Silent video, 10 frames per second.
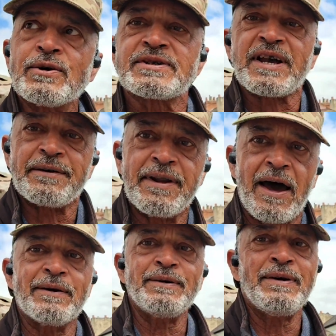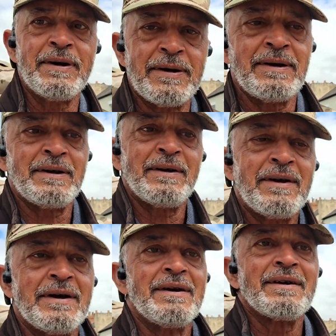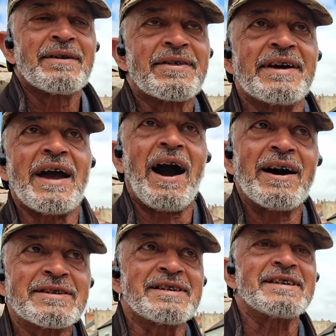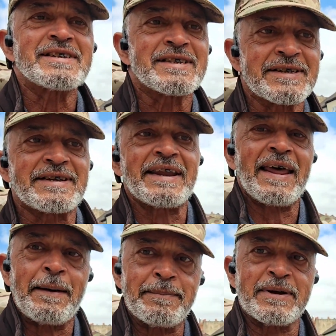also know the artist that did it,